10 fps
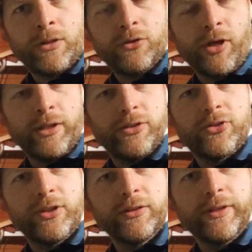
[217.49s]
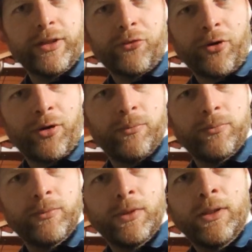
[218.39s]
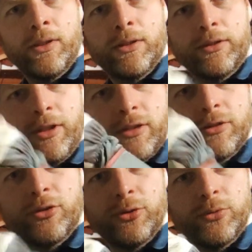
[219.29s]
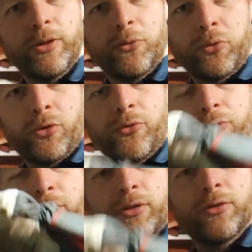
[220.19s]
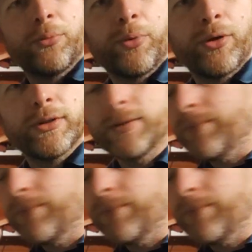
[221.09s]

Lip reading: So I distilled that from the other two that were further apart.